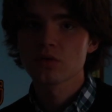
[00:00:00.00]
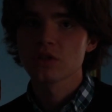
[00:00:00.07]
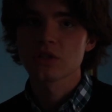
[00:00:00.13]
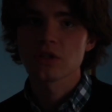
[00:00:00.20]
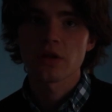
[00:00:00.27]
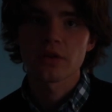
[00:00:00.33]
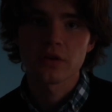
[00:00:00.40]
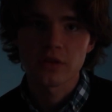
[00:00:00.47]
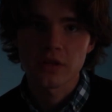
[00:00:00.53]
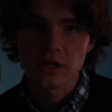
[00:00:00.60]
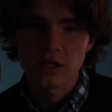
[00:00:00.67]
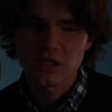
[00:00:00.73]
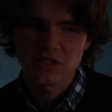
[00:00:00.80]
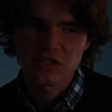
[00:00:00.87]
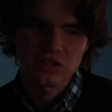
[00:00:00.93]
these other
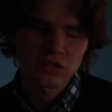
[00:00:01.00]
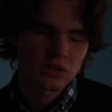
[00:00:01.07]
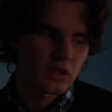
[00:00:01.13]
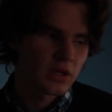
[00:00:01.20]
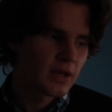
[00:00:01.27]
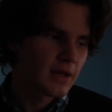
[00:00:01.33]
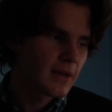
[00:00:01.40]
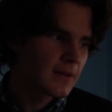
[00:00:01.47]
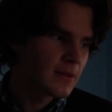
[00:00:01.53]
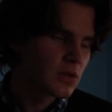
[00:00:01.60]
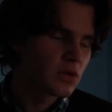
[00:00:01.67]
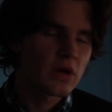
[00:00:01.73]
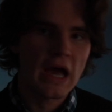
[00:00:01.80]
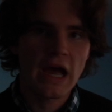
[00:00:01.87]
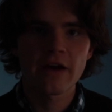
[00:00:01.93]
things,
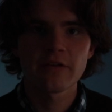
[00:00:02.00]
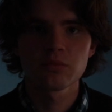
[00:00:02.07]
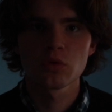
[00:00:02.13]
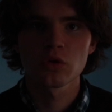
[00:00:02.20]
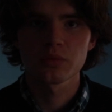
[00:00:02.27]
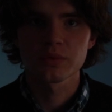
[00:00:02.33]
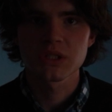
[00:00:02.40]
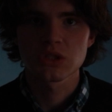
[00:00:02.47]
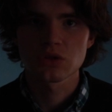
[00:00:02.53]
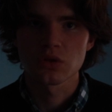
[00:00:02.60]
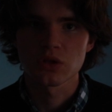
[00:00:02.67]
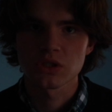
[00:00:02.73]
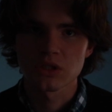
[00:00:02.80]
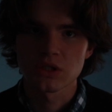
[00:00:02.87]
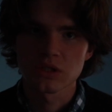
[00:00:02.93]
you have more
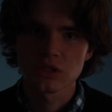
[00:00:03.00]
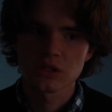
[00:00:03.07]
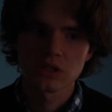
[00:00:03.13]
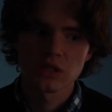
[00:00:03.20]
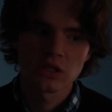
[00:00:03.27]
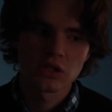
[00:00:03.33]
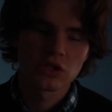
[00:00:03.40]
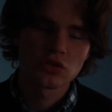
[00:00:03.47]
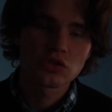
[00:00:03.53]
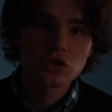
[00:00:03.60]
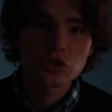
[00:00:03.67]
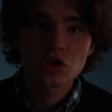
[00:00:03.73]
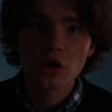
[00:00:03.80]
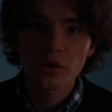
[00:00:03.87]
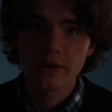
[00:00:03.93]
resources. You
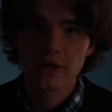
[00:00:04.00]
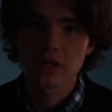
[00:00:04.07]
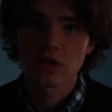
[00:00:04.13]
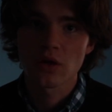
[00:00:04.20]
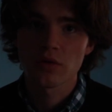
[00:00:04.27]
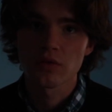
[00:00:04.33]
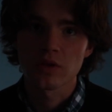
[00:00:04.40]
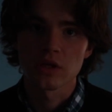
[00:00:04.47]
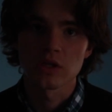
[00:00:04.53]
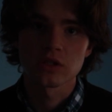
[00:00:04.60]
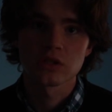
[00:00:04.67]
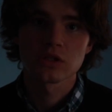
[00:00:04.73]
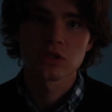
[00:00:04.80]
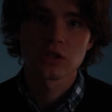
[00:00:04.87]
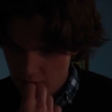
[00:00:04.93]
should already know
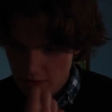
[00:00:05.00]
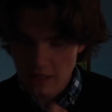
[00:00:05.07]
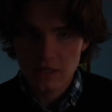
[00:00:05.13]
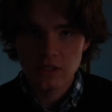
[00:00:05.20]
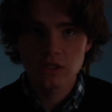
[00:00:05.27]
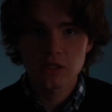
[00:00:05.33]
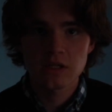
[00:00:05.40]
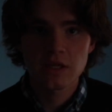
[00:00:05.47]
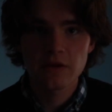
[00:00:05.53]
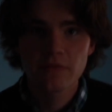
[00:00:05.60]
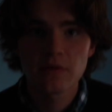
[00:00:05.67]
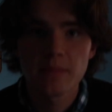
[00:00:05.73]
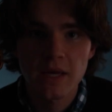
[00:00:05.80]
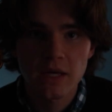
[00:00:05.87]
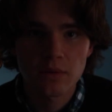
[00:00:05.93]
this. And to
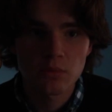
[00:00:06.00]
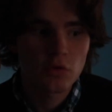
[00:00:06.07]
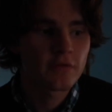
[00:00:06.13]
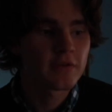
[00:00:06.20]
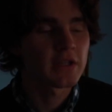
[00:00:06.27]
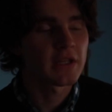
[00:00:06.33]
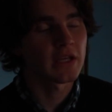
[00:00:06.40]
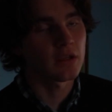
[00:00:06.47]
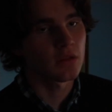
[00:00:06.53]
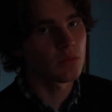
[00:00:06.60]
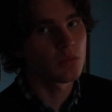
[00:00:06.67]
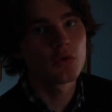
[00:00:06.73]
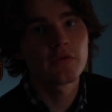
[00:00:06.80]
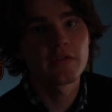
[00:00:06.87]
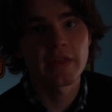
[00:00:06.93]
even make a movie, like the
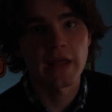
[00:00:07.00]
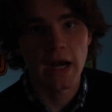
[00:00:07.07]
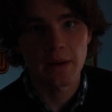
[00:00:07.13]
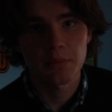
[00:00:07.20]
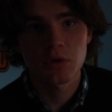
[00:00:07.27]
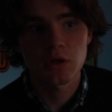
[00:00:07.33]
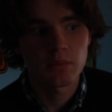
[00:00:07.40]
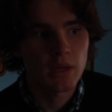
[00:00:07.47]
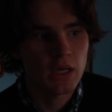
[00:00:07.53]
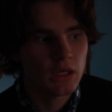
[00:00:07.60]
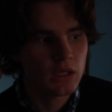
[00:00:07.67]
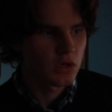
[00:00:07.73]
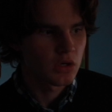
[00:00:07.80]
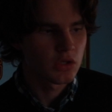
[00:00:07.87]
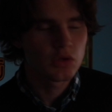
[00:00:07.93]
movie that I'm gonna
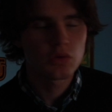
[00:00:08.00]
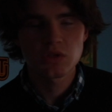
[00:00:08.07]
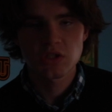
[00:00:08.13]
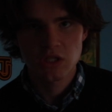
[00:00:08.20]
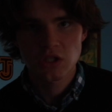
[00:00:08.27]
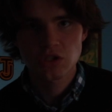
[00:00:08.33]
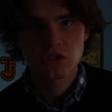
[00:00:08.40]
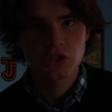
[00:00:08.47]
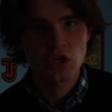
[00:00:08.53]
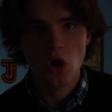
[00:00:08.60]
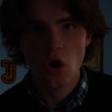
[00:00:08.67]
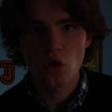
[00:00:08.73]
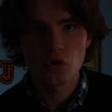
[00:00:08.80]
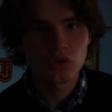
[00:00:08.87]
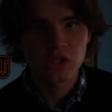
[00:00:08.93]
make, you essentially
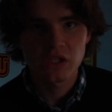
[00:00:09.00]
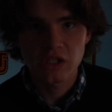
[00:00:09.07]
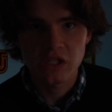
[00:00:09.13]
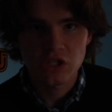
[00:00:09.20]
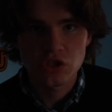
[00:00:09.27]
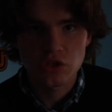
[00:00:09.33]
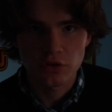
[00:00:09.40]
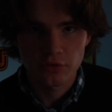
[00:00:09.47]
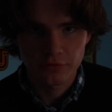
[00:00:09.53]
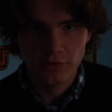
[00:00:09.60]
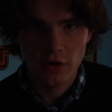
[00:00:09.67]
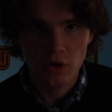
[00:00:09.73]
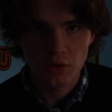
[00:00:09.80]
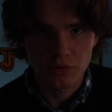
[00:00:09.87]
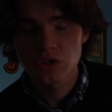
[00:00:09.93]
only need your
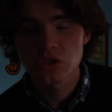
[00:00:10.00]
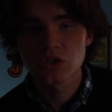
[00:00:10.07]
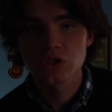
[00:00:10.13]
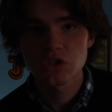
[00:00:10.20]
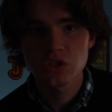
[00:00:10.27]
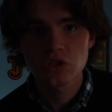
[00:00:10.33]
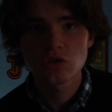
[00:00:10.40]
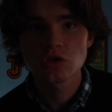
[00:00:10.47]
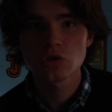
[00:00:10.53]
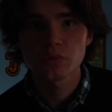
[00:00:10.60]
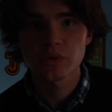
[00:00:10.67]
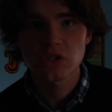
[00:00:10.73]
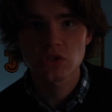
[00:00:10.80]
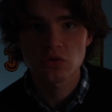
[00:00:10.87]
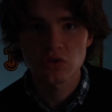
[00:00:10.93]
phone. Just use the
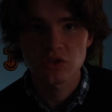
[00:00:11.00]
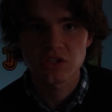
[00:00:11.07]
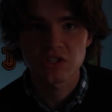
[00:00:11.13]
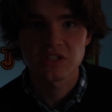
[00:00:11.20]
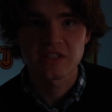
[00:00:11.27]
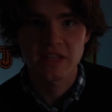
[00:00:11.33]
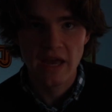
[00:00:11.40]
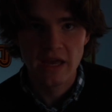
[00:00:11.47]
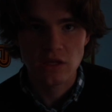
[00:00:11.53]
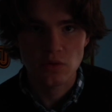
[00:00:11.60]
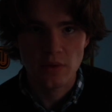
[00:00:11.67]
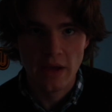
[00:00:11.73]
resources that you